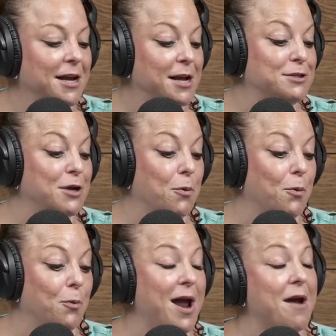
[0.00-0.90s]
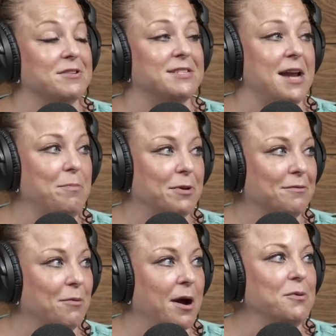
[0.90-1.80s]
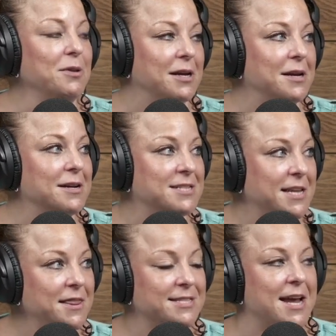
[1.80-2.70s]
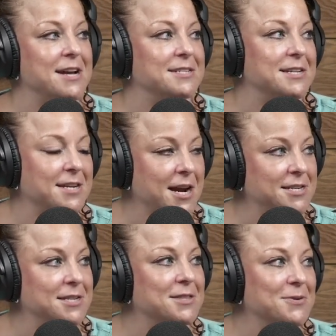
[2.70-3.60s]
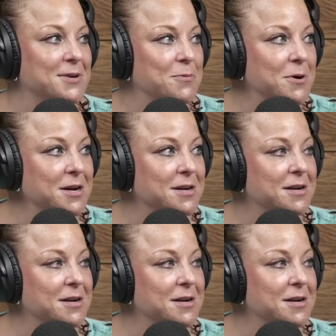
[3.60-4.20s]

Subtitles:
So we have a sample of Waiuli synthesized in 1931.